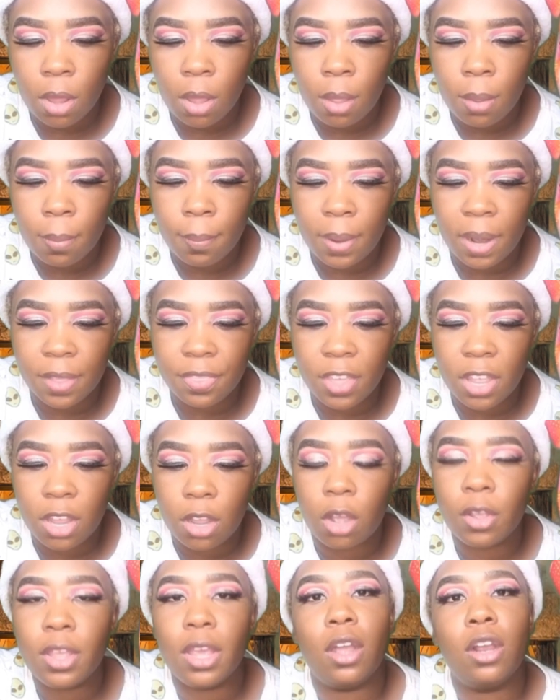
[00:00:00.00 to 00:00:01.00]
But I think,
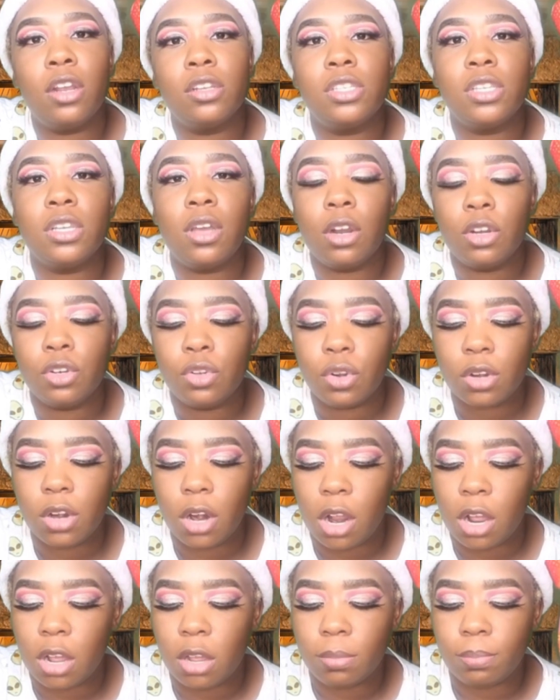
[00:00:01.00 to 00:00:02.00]
oh yeah, her
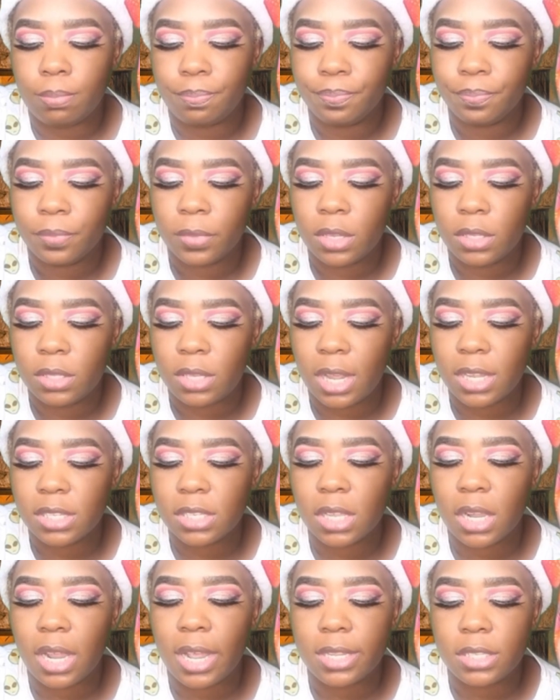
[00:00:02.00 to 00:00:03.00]
daughter takes
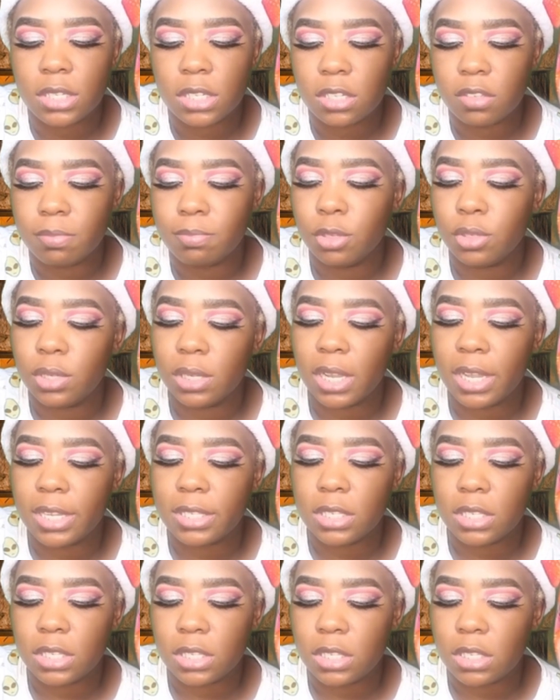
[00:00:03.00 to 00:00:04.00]
classes, music
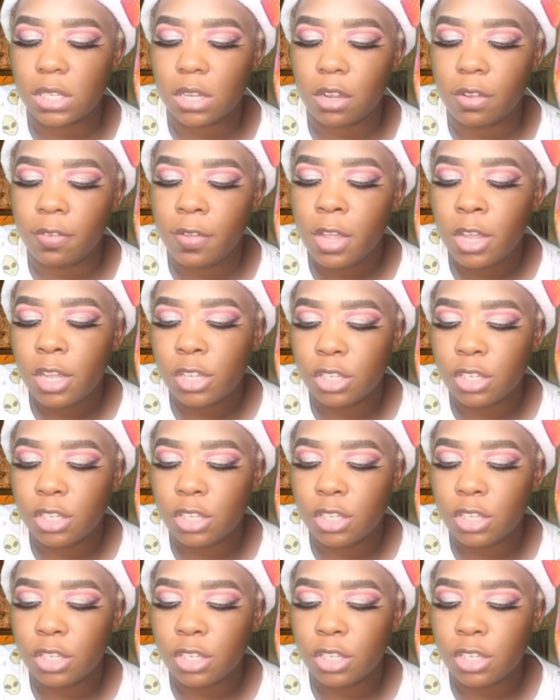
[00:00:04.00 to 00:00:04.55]
classes and stuff.